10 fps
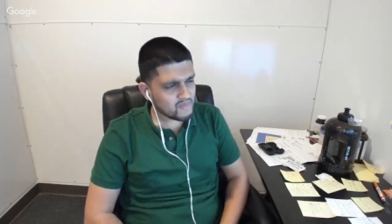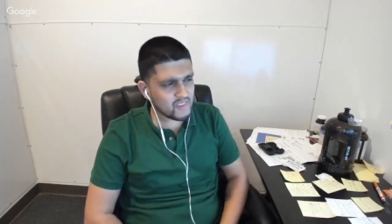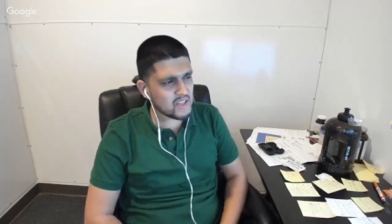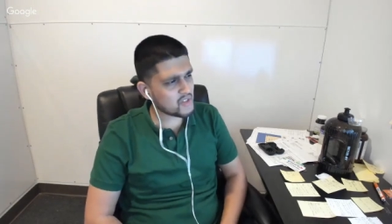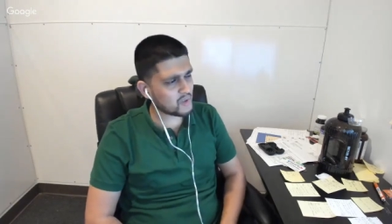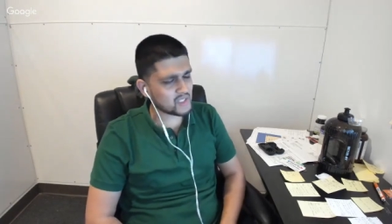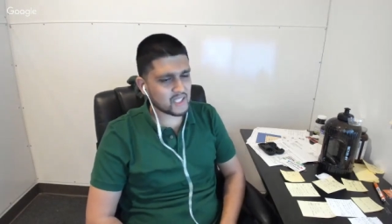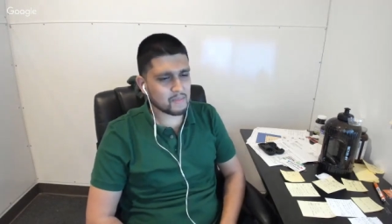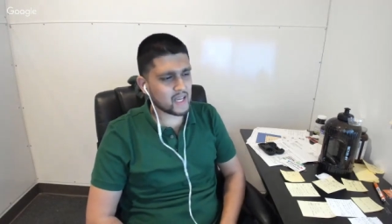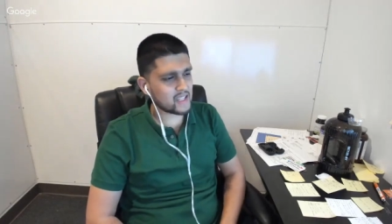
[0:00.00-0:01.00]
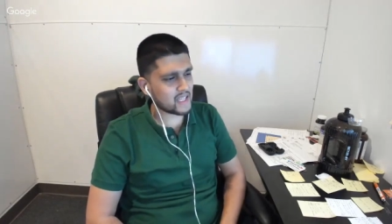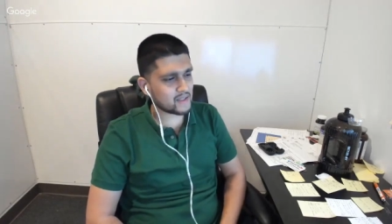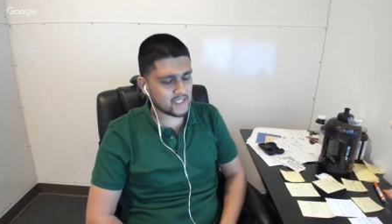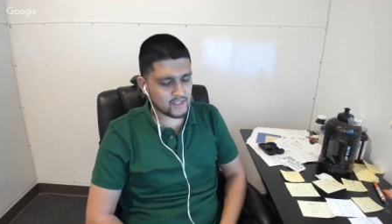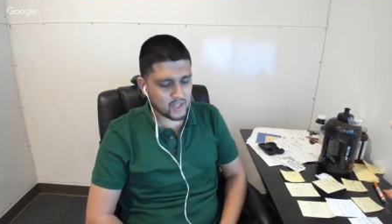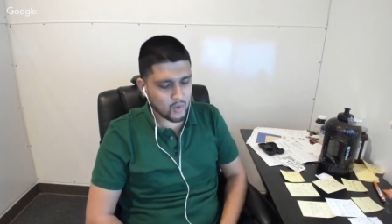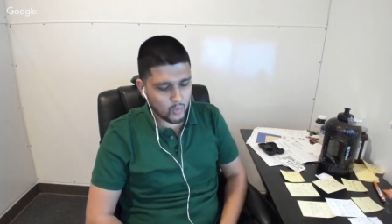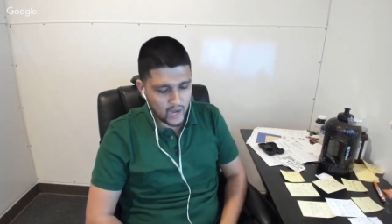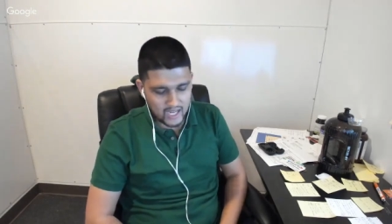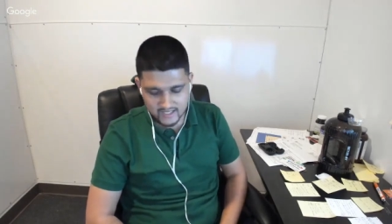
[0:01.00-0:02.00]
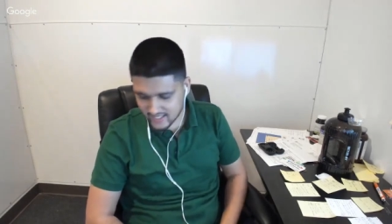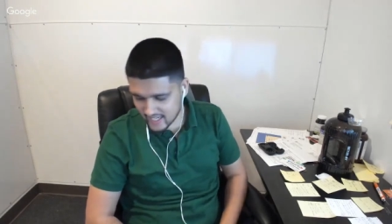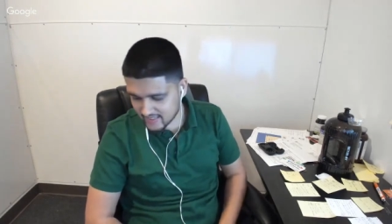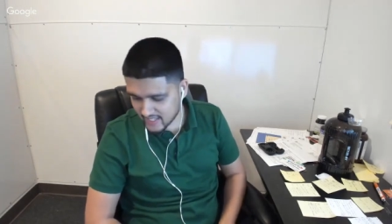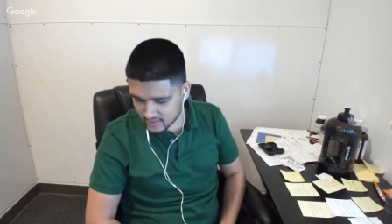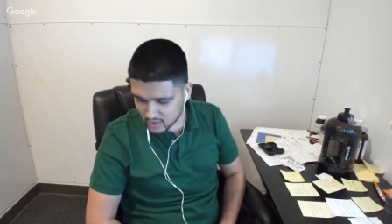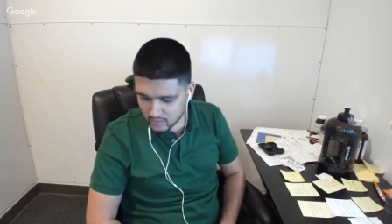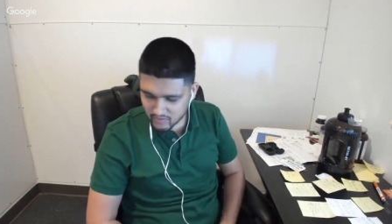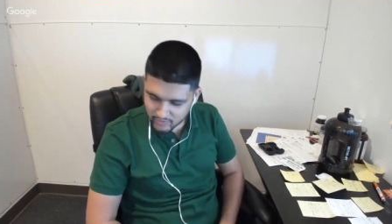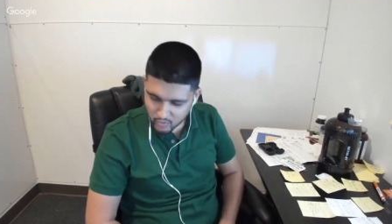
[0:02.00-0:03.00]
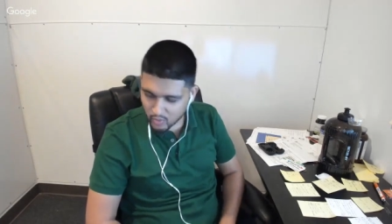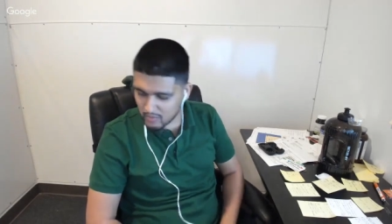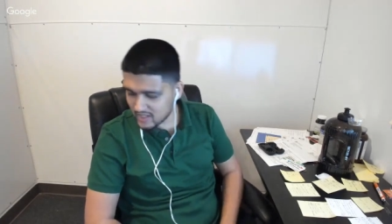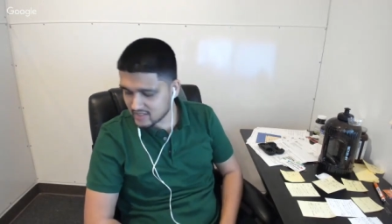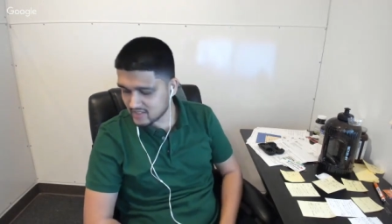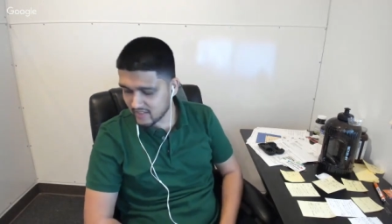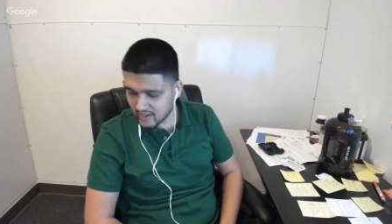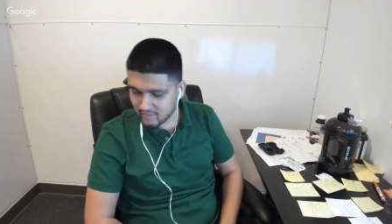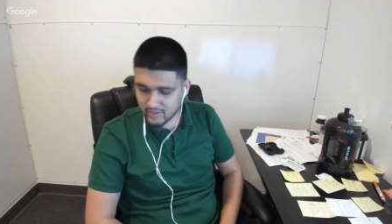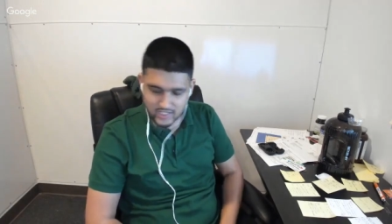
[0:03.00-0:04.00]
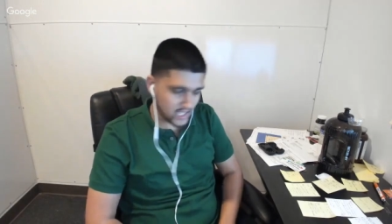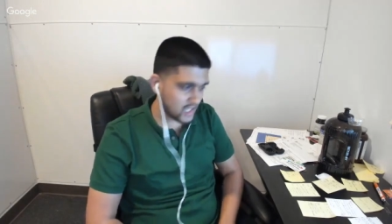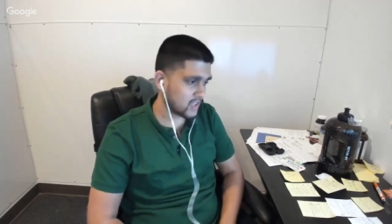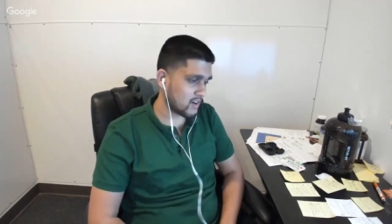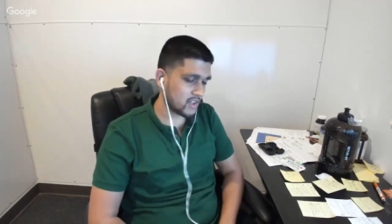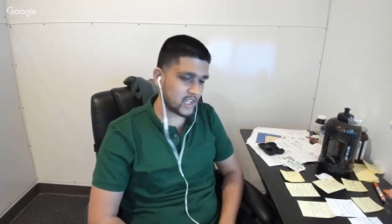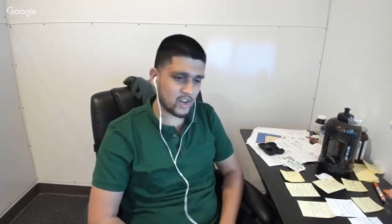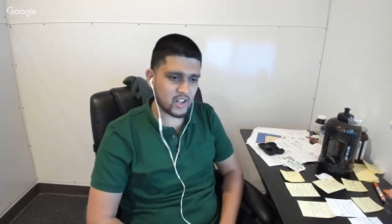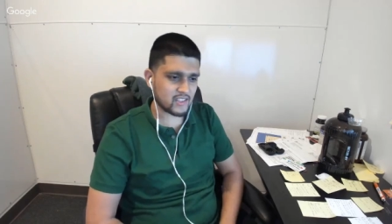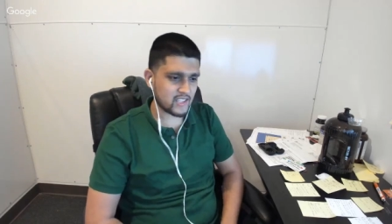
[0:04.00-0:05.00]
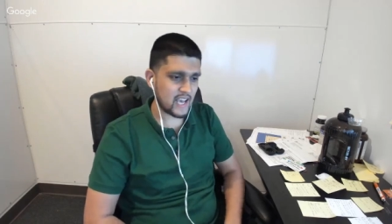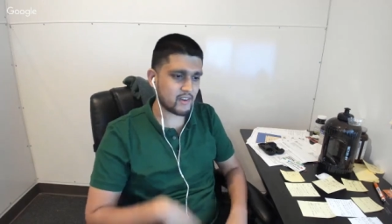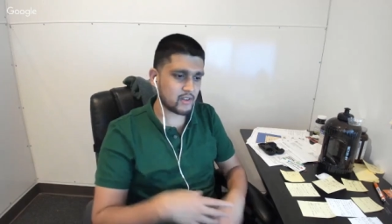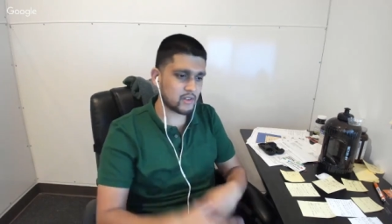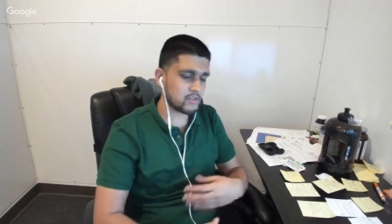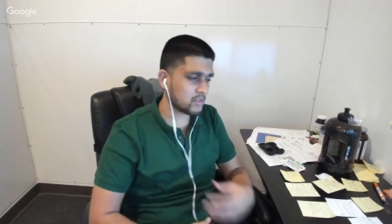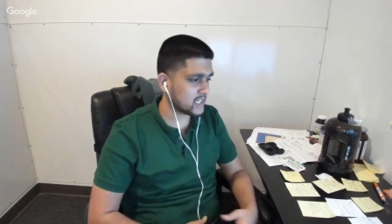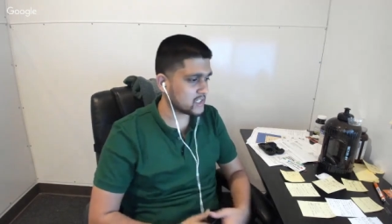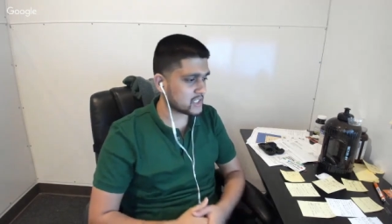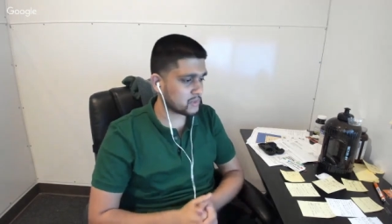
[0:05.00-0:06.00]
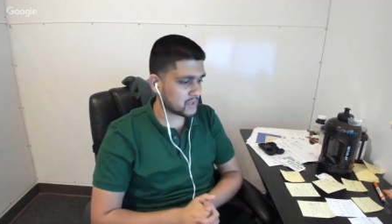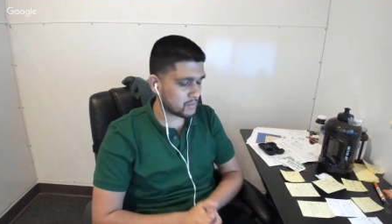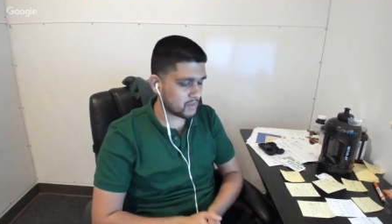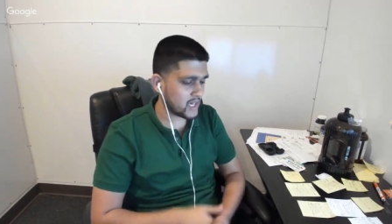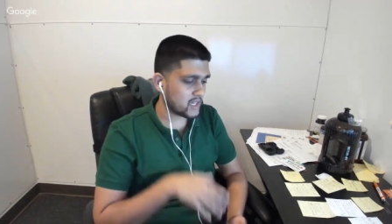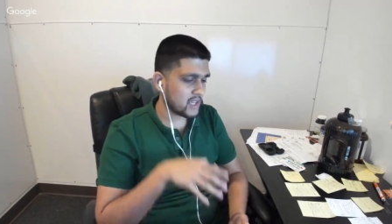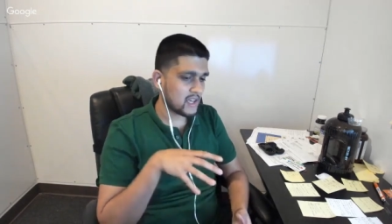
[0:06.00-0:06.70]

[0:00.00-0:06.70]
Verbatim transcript: So I was like, man, that, that took a while to get that. It took me four months of every day calling, calling to have a good relationship with the brand.